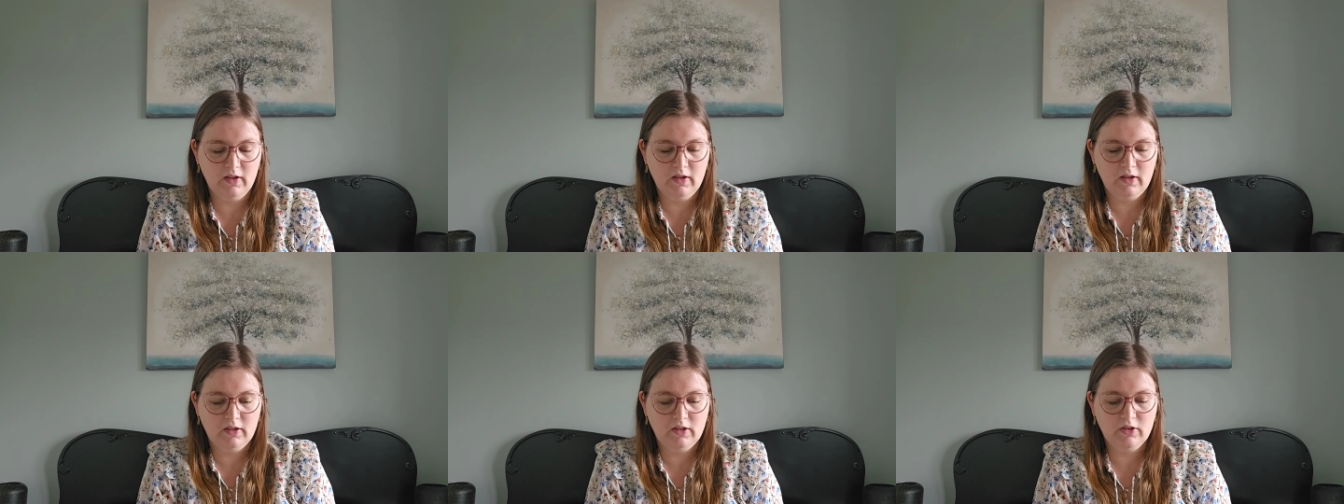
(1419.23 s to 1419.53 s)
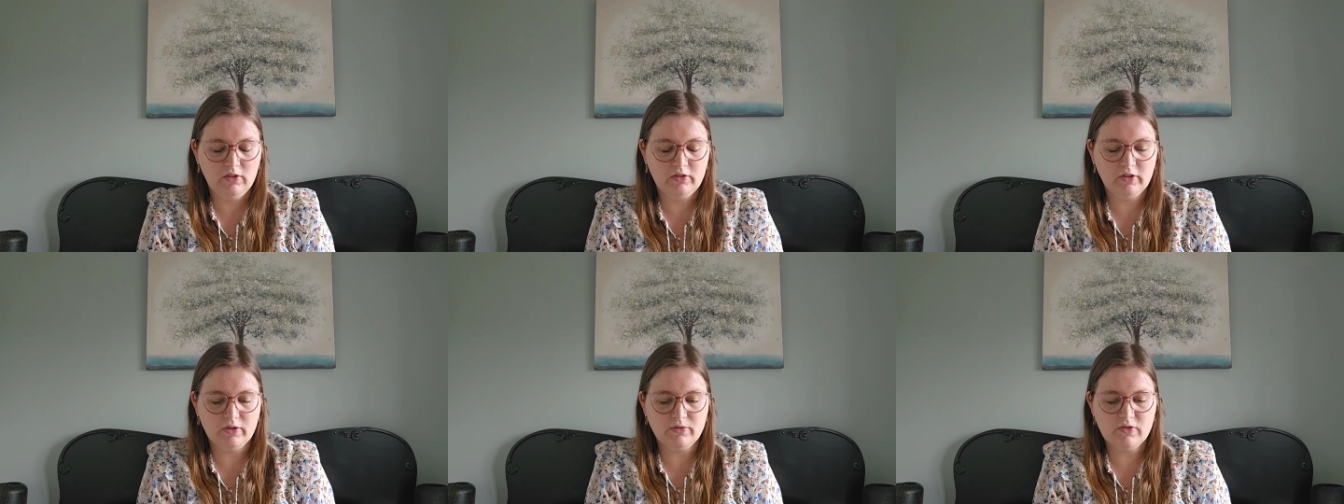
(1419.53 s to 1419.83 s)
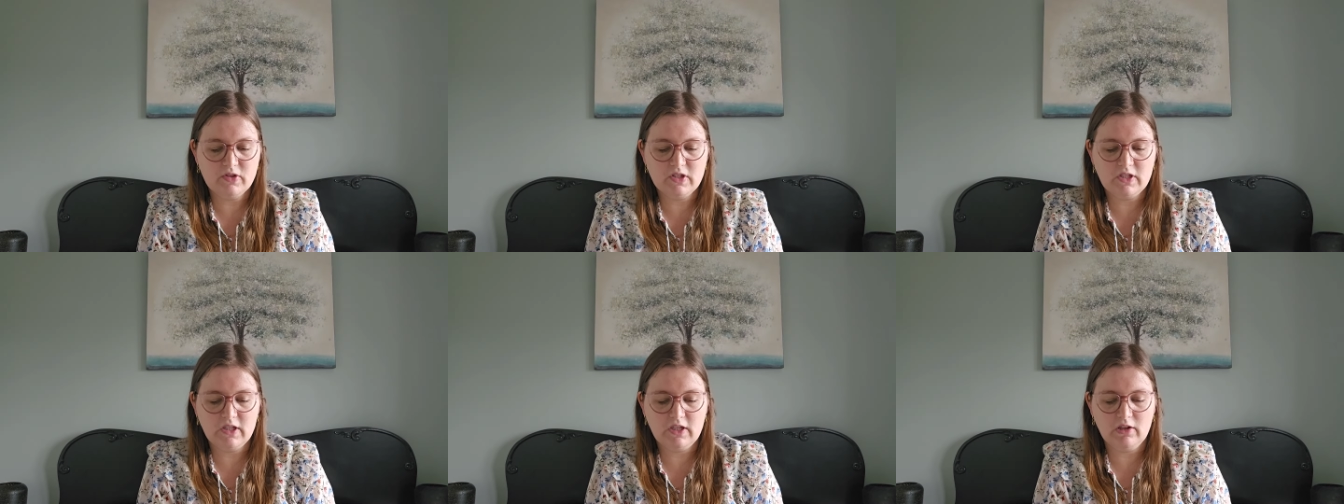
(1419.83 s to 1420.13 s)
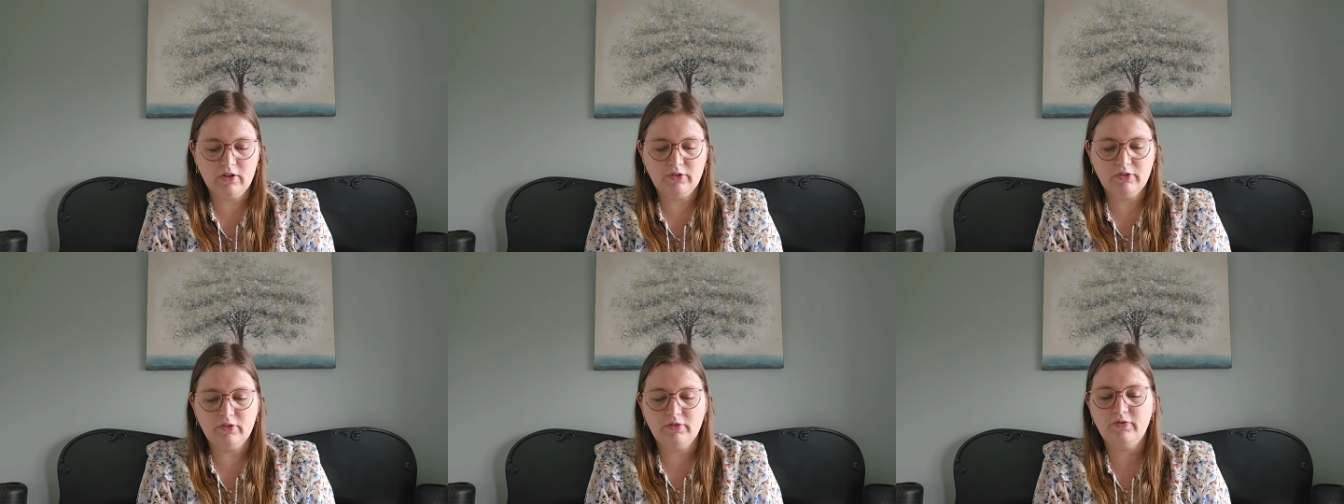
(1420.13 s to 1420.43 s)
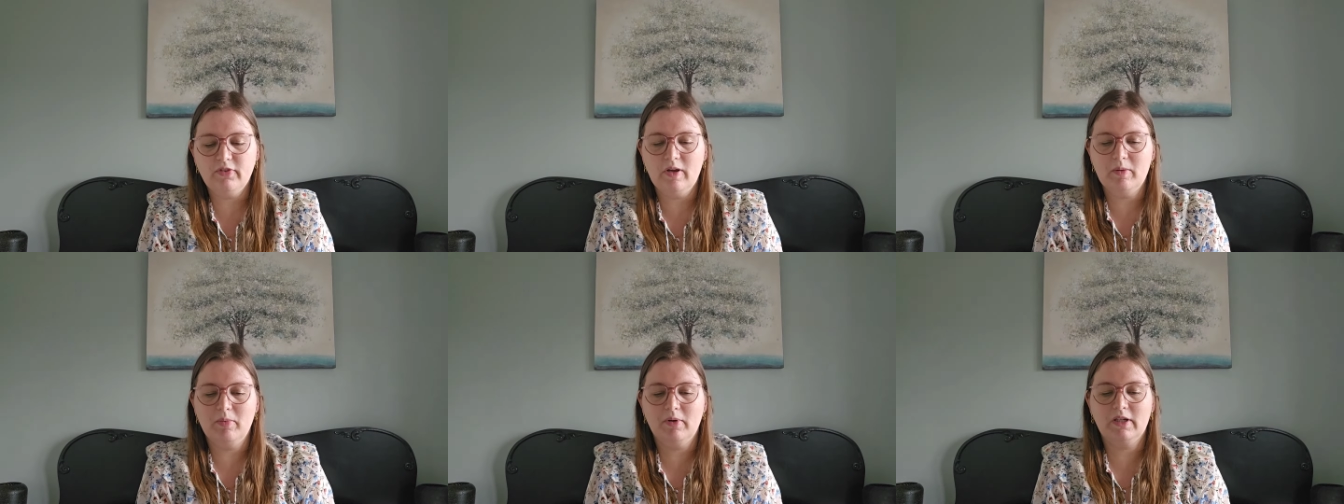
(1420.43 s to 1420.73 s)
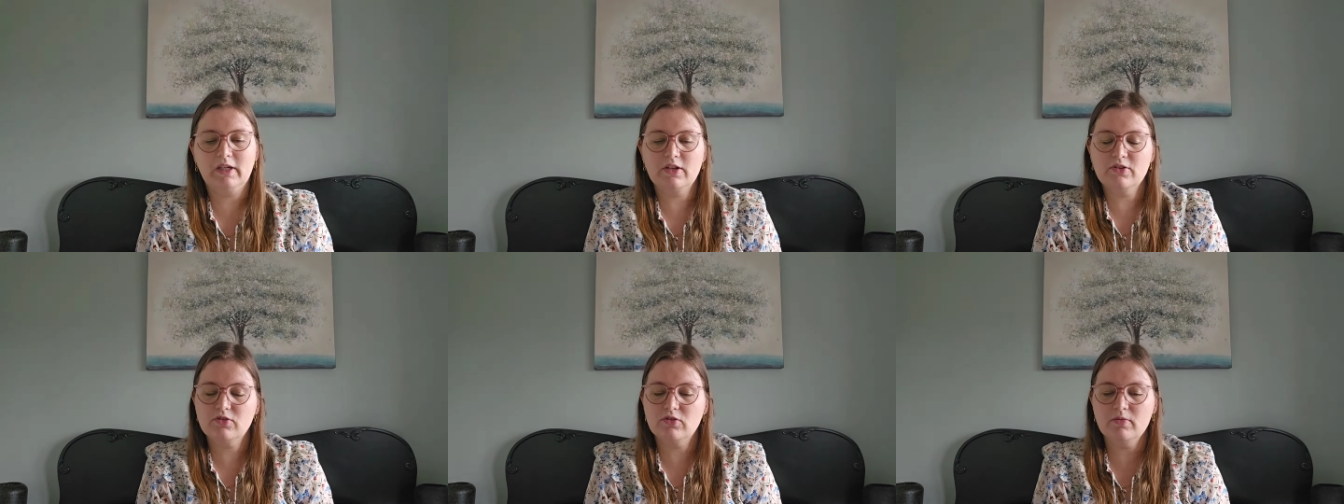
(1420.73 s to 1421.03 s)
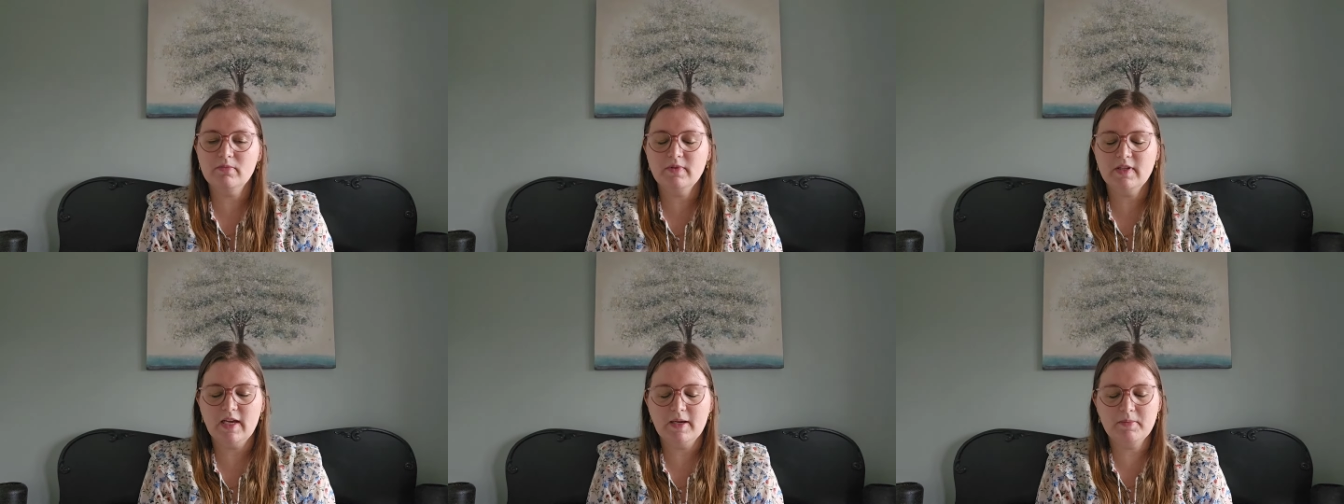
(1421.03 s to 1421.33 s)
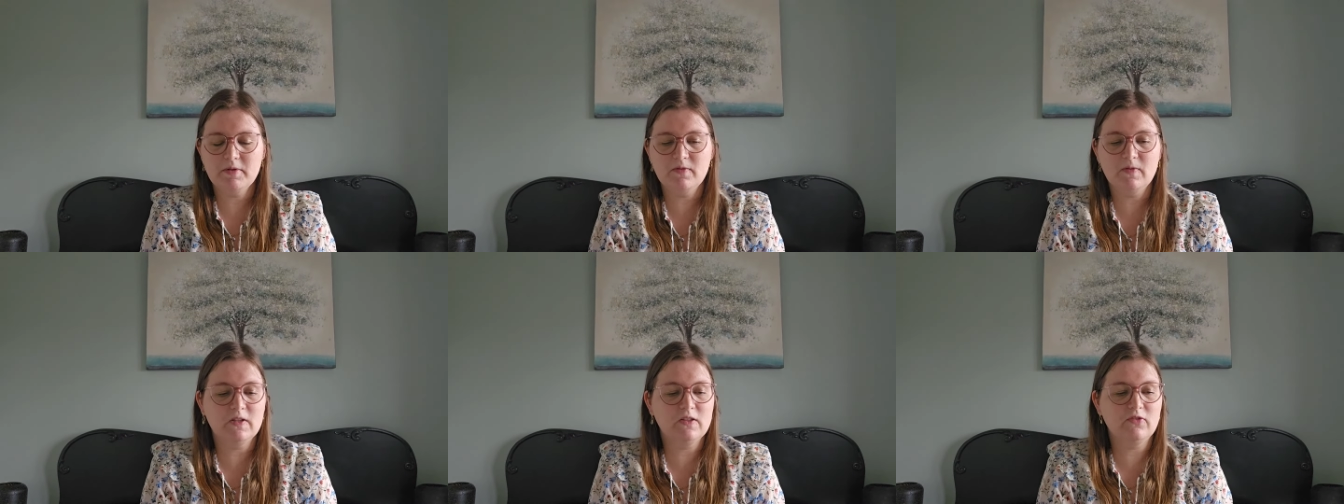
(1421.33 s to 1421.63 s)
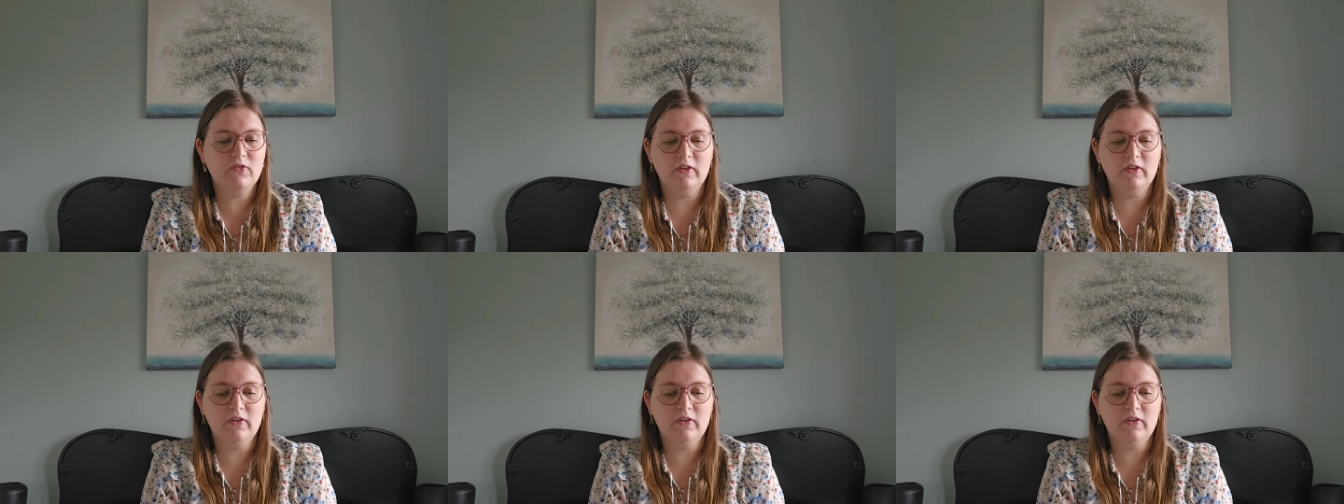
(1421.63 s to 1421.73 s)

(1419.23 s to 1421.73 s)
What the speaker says: you don't see a lot of fabric. And sometimes with